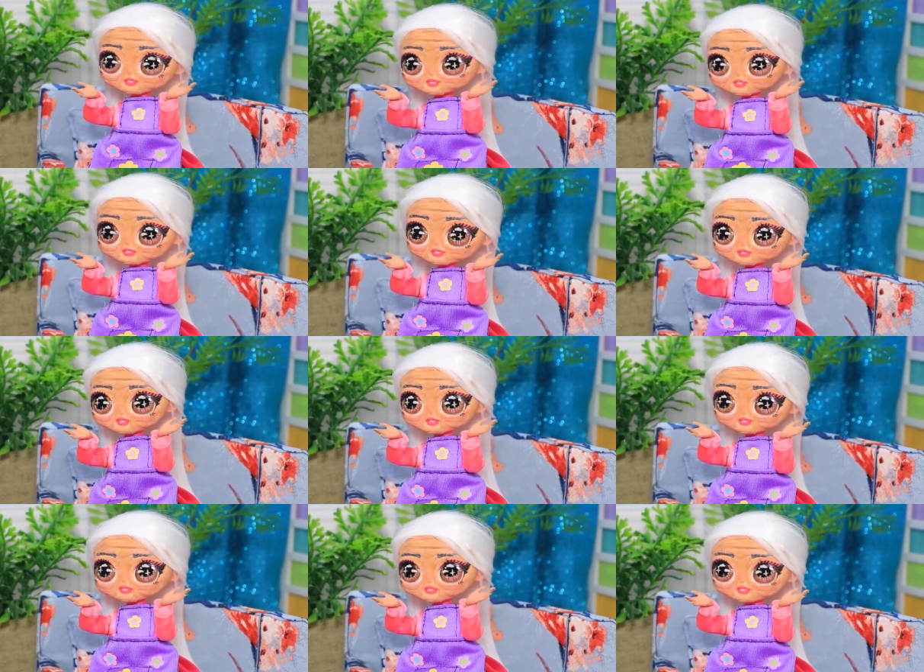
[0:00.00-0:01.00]
this one.
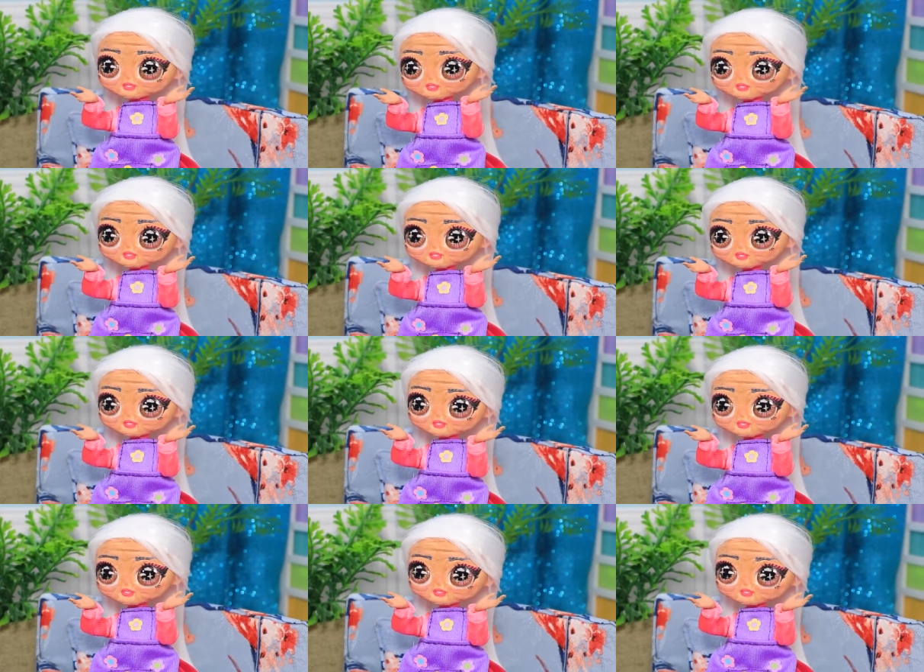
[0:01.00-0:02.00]
Someone is
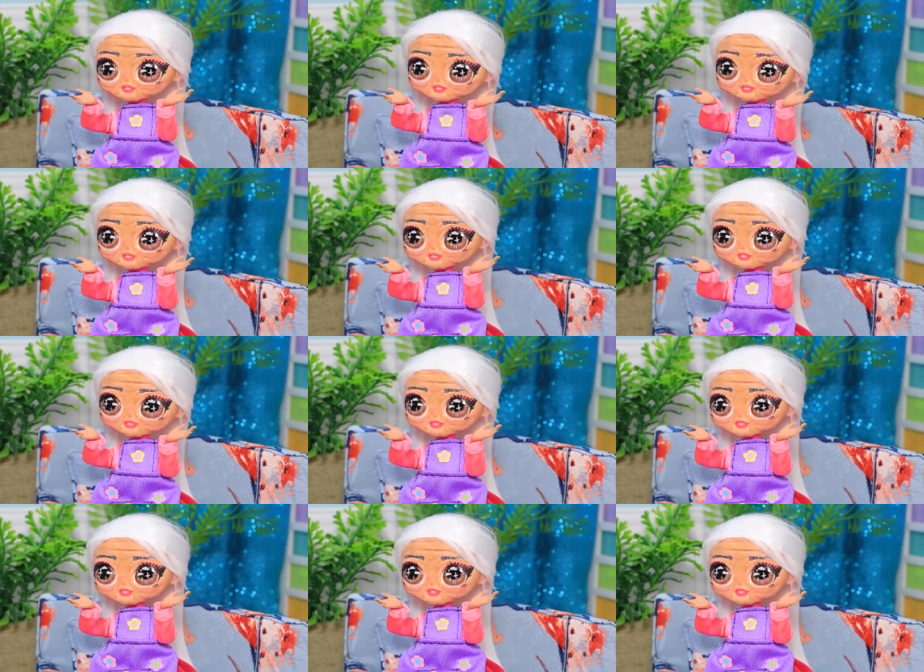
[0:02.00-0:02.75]
having fun.